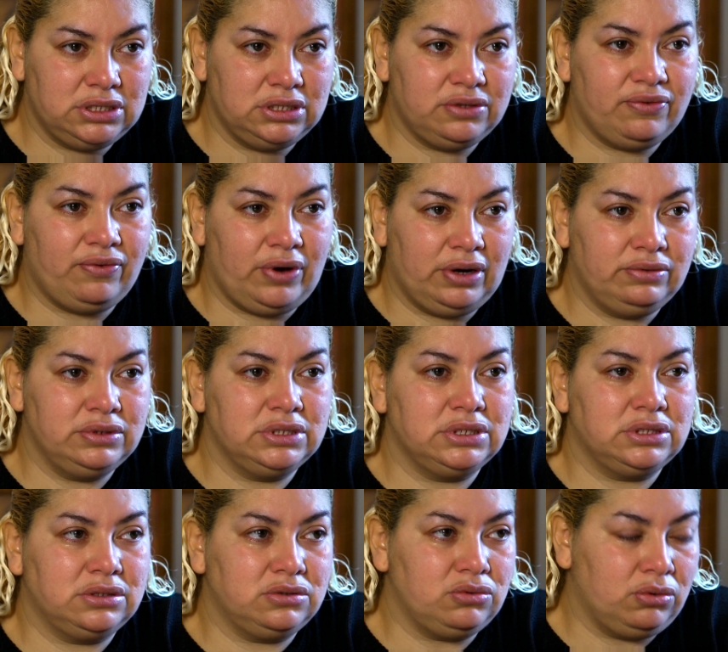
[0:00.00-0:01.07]
as far
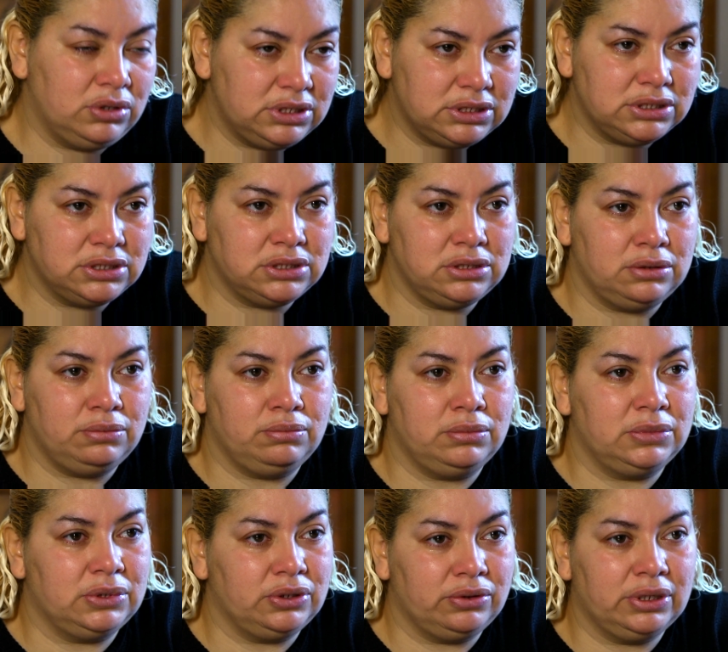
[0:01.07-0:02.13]
as
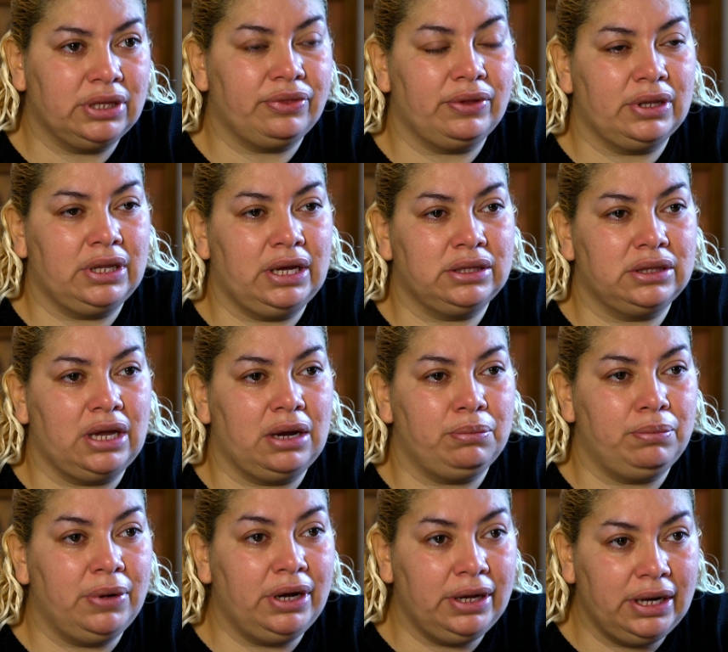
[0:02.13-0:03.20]
autism or anything like
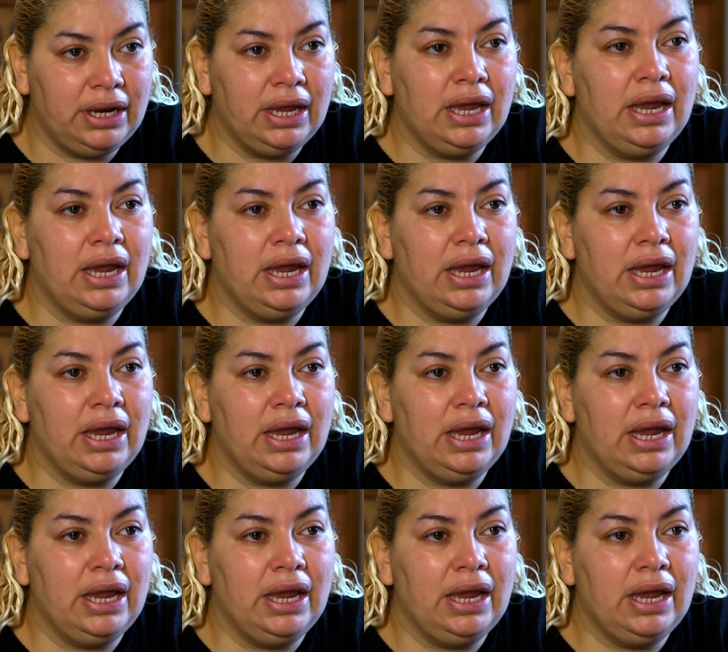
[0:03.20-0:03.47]
that, but